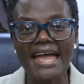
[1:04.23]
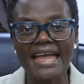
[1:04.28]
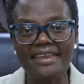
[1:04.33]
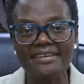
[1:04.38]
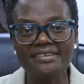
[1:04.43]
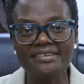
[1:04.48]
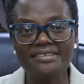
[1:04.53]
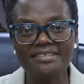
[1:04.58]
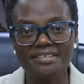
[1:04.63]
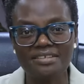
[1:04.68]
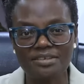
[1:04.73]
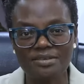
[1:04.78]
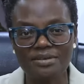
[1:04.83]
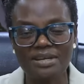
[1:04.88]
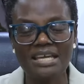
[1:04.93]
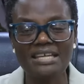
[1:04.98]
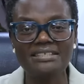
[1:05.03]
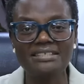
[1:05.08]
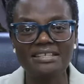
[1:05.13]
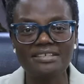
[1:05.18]
and
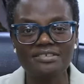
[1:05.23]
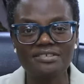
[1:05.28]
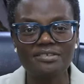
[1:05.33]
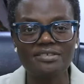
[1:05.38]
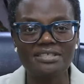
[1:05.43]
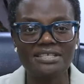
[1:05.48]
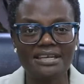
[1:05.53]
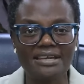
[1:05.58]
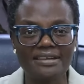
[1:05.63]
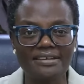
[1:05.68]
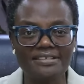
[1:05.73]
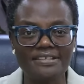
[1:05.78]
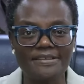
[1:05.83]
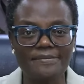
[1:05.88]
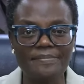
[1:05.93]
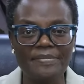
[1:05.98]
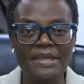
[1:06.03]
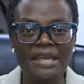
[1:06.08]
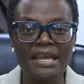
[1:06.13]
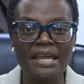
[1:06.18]
united society.
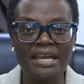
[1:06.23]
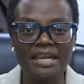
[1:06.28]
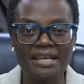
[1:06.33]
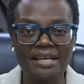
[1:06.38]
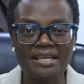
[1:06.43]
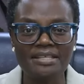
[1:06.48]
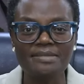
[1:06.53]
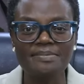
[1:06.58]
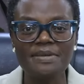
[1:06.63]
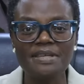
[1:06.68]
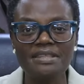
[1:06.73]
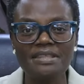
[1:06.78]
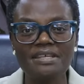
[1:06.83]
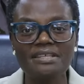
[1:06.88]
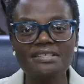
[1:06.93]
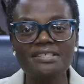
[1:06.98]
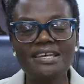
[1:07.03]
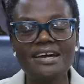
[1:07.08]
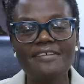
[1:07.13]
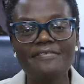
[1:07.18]
It has been
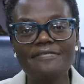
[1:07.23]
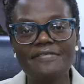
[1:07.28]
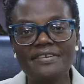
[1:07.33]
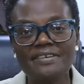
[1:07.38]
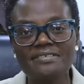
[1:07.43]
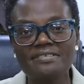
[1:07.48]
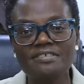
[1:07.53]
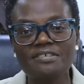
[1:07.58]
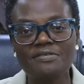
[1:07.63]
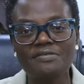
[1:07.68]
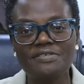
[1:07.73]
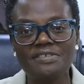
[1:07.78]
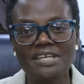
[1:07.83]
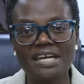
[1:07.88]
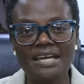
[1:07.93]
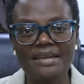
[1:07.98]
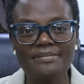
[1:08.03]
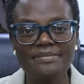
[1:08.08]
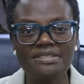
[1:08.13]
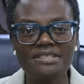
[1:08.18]
the toughest of
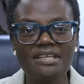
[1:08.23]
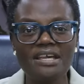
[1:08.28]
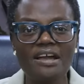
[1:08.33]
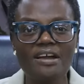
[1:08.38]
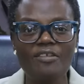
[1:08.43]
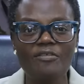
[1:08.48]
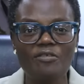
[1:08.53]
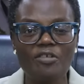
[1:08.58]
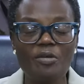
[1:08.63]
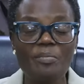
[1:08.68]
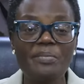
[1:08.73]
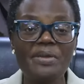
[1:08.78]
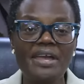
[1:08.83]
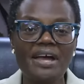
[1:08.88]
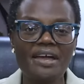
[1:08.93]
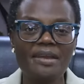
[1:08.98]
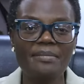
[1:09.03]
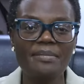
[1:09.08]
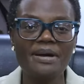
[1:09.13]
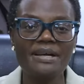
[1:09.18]
times for
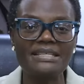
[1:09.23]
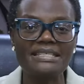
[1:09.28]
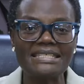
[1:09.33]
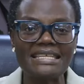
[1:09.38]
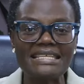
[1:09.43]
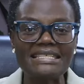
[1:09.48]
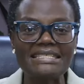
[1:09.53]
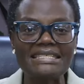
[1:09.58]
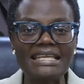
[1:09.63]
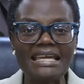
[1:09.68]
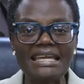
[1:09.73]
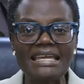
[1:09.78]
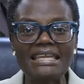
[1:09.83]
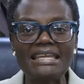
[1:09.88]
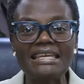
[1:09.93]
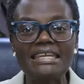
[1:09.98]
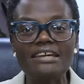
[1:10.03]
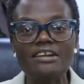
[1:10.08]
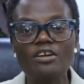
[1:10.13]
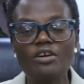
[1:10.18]
Myanmar since the
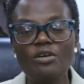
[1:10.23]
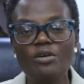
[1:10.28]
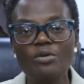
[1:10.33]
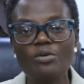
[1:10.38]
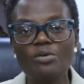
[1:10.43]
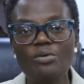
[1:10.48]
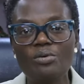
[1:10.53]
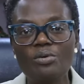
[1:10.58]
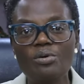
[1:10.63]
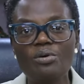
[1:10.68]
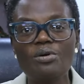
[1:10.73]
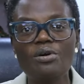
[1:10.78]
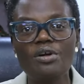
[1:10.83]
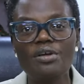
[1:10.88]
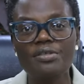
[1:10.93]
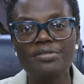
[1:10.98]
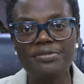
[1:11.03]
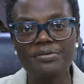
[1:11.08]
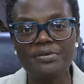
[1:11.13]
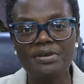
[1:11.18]
illegal coup
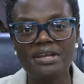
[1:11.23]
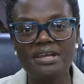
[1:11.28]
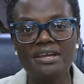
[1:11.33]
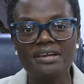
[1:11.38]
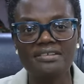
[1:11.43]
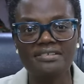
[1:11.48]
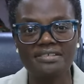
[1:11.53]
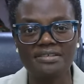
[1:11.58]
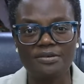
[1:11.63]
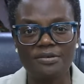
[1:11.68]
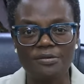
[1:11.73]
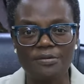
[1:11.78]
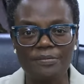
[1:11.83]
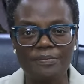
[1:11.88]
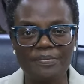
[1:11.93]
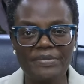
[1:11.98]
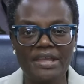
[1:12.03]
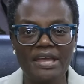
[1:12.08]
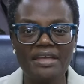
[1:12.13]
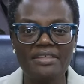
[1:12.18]
3 years ago.
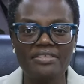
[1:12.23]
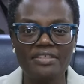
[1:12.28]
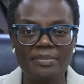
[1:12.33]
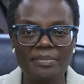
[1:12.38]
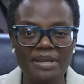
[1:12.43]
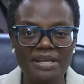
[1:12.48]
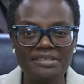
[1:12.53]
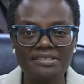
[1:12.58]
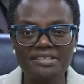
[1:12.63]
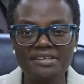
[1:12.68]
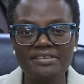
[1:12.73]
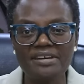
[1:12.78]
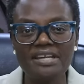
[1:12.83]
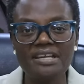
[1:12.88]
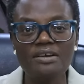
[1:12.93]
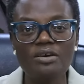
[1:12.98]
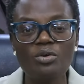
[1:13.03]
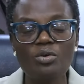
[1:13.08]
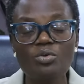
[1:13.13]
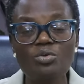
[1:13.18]
The
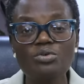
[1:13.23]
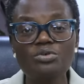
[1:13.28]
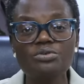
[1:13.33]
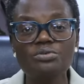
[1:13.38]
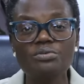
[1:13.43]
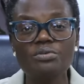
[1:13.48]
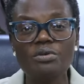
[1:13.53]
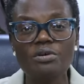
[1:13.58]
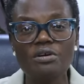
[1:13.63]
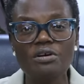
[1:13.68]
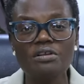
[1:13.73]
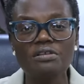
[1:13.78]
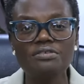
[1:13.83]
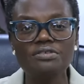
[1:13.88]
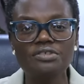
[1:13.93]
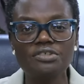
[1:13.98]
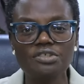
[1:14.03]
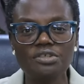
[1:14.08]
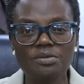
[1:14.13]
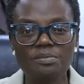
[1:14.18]
military, whose
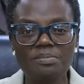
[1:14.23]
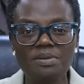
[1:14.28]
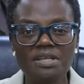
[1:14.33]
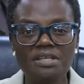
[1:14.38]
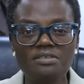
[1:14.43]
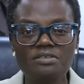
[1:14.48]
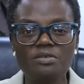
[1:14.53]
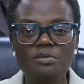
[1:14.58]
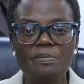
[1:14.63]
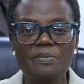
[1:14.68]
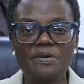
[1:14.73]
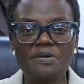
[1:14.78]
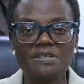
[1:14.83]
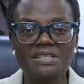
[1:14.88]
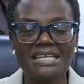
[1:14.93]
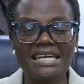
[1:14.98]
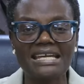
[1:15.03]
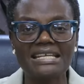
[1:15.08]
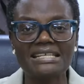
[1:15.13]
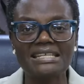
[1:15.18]
role should be to
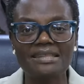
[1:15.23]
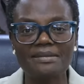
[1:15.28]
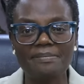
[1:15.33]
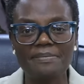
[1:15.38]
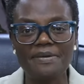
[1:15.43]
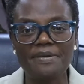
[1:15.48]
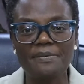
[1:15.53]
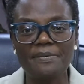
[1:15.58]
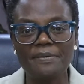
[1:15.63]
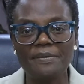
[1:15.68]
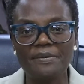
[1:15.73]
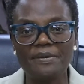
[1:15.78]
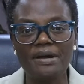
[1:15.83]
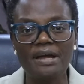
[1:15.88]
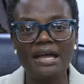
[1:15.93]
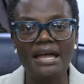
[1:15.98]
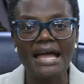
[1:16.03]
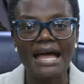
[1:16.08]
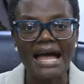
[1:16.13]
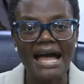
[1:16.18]
protect the people,
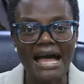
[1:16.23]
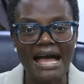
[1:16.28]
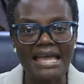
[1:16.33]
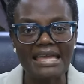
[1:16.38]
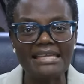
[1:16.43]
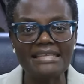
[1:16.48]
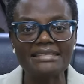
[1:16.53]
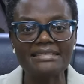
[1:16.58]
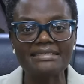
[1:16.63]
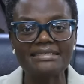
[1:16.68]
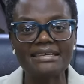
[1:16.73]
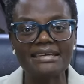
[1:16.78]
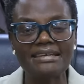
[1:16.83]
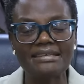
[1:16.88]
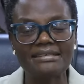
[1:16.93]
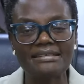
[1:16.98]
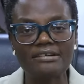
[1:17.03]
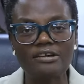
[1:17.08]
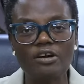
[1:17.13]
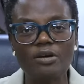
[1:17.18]
are
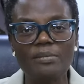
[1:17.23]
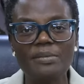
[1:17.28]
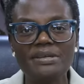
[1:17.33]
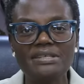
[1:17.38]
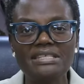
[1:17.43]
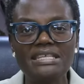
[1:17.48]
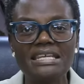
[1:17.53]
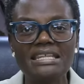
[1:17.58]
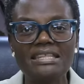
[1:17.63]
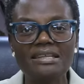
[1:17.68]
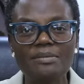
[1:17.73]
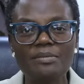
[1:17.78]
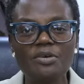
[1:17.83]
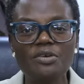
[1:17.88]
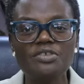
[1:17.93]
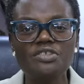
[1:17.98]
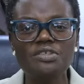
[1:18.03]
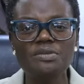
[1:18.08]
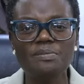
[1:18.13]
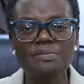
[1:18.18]
instead committing the
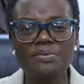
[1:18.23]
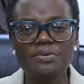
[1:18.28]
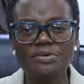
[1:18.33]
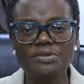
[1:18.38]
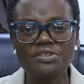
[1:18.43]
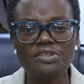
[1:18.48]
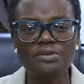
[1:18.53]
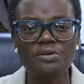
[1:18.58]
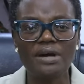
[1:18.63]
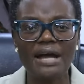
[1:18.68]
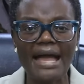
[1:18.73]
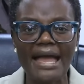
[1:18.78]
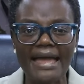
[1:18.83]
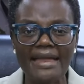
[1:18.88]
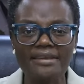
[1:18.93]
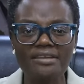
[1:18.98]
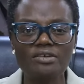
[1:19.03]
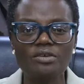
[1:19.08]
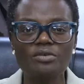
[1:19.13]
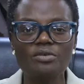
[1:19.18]
most brutal
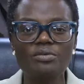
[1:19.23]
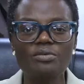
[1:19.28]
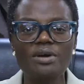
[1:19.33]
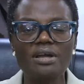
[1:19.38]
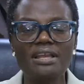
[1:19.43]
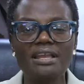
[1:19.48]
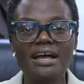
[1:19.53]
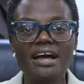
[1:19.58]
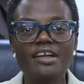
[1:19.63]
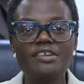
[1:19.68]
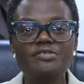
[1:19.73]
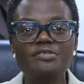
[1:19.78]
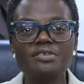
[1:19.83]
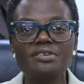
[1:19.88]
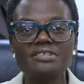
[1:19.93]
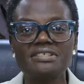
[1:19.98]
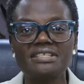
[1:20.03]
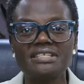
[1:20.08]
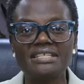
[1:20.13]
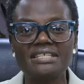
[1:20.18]
and cruel
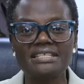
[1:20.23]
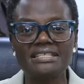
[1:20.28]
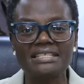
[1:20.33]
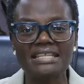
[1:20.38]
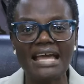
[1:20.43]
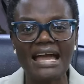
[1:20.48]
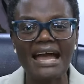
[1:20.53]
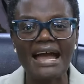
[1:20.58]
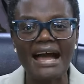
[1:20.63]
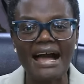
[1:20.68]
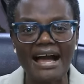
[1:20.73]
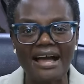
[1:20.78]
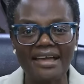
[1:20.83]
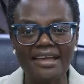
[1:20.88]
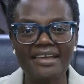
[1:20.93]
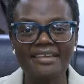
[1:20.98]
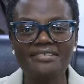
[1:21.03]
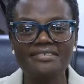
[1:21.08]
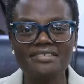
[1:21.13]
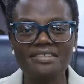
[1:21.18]
atrocities
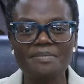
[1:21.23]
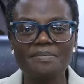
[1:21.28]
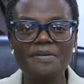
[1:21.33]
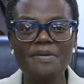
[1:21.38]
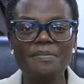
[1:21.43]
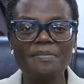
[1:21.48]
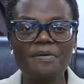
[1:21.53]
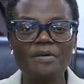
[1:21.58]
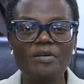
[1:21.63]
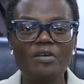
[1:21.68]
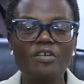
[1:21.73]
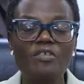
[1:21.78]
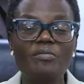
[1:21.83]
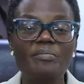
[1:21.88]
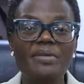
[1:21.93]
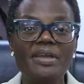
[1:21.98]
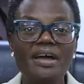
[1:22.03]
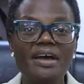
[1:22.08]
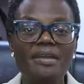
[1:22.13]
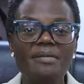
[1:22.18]
against the people of
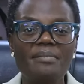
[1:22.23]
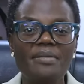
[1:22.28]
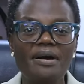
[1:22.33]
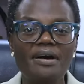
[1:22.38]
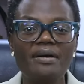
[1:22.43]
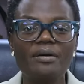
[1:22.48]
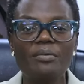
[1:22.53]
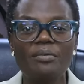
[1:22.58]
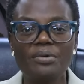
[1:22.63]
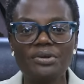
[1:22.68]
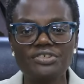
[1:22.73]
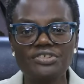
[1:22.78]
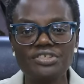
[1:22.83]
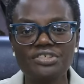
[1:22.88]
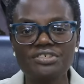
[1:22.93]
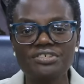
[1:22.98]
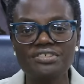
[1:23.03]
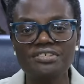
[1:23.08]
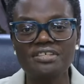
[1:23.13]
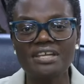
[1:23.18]
Myanmar, which
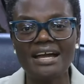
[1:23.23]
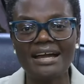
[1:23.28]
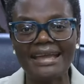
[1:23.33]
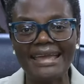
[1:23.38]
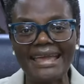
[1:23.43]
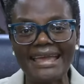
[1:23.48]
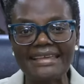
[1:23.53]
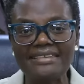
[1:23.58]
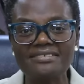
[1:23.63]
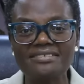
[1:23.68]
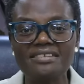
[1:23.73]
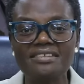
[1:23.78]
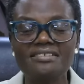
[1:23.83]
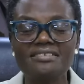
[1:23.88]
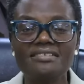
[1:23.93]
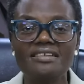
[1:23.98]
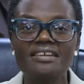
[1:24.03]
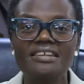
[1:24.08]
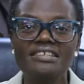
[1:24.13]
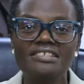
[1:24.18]
is against
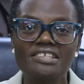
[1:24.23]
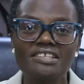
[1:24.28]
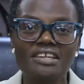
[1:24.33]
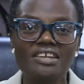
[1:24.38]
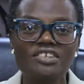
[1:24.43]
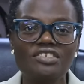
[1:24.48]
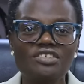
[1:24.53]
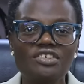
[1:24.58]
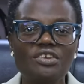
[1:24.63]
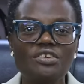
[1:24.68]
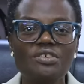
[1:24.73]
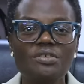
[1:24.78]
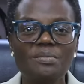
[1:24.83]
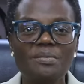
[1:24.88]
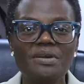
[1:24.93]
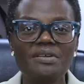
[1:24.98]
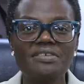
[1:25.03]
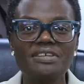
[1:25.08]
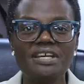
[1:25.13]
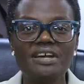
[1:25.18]
international
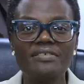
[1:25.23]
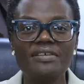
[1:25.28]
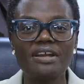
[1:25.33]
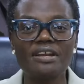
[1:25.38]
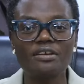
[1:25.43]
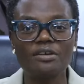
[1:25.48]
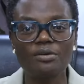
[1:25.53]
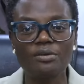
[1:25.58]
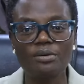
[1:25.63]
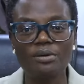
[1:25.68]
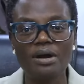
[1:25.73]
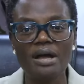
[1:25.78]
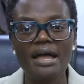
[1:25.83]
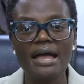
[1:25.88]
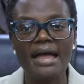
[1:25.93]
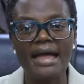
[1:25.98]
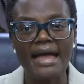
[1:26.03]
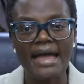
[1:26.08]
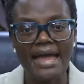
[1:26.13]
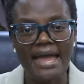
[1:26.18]
humanitarian law
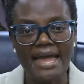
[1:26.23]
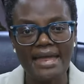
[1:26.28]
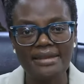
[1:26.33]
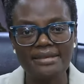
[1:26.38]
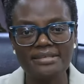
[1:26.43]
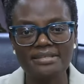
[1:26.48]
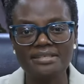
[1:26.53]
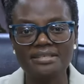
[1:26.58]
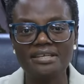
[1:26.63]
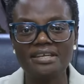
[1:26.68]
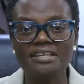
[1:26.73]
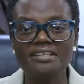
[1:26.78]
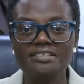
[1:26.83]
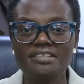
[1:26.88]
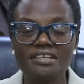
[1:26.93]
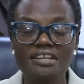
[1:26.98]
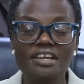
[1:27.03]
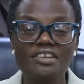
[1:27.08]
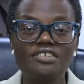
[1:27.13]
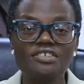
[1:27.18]
and
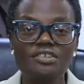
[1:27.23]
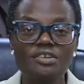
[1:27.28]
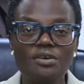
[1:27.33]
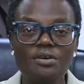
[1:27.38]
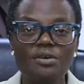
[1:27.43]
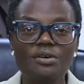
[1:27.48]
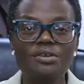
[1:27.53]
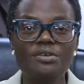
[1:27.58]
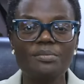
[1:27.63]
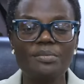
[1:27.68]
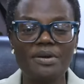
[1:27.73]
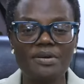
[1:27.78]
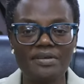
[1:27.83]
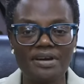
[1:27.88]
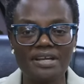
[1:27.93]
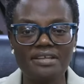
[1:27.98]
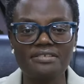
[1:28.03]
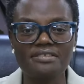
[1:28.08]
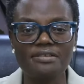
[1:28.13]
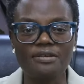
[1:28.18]
international human
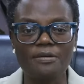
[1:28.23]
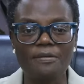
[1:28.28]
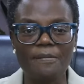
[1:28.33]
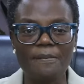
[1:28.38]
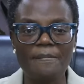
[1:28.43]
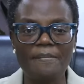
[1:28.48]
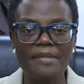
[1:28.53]
rights law.